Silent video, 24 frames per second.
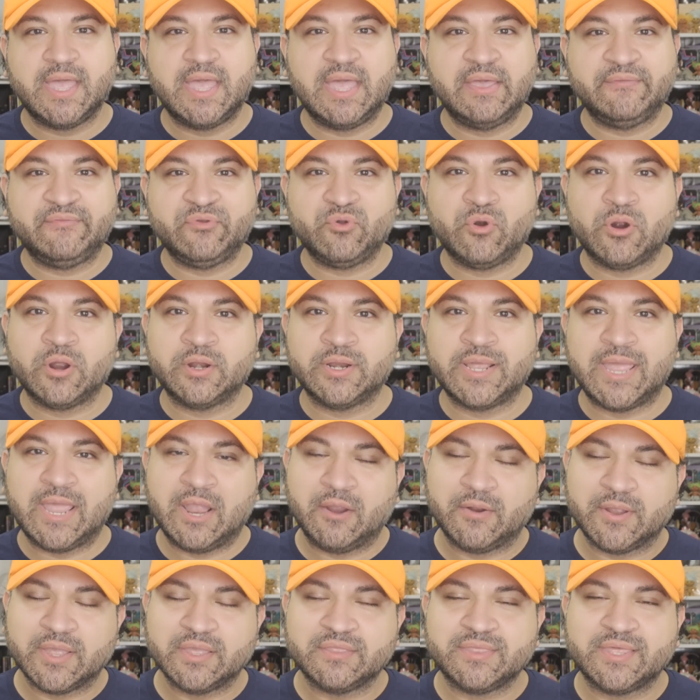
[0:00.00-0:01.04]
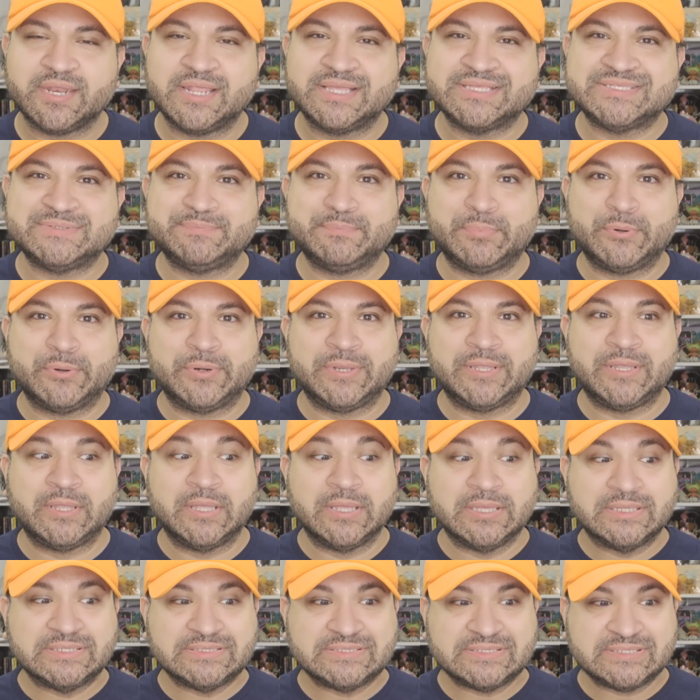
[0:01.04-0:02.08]
If you are in an area that is
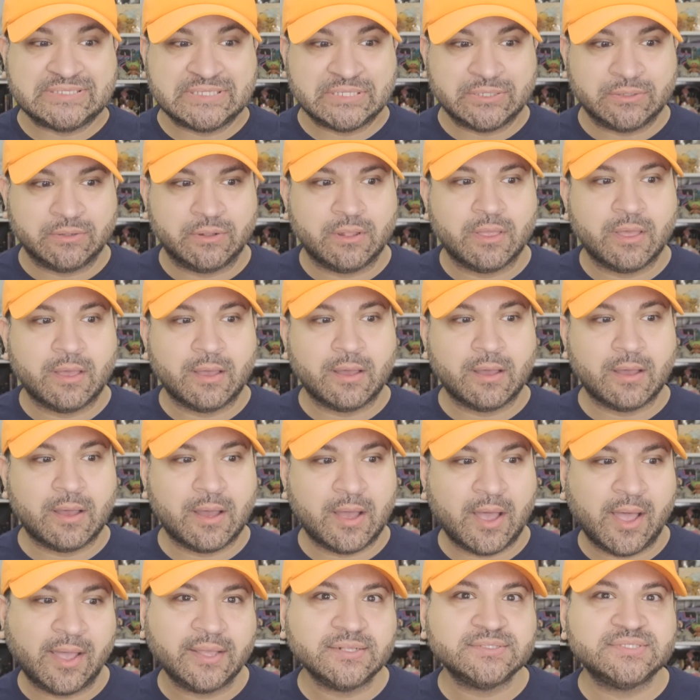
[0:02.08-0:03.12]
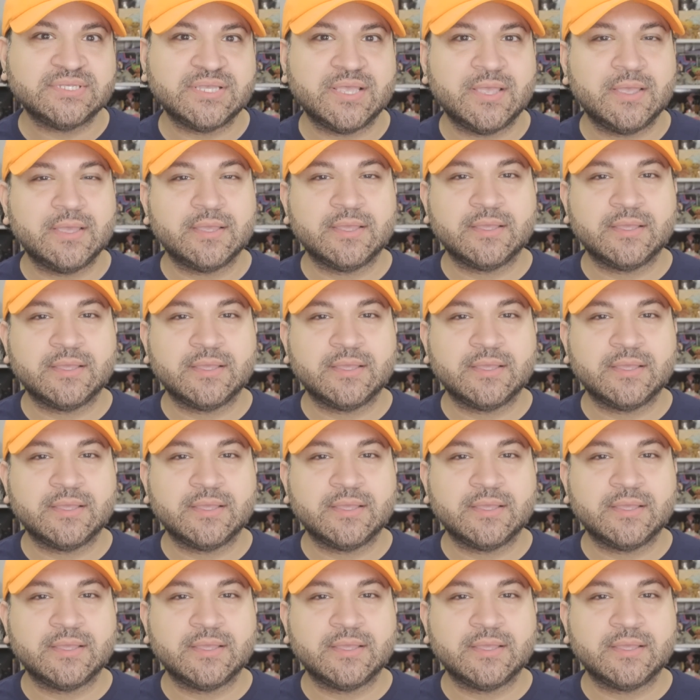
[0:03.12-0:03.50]
pretty still hot,